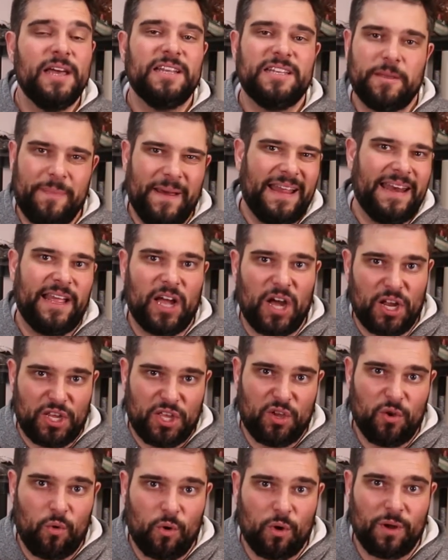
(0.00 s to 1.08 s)
depending on
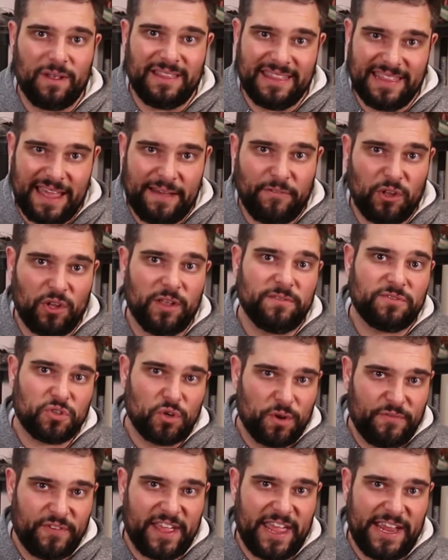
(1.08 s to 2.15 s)
your level of
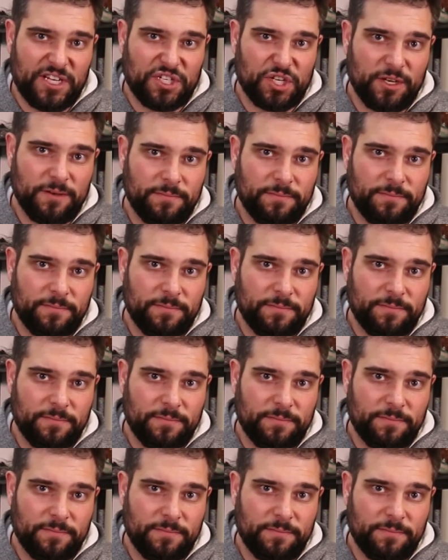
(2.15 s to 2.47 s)
certification.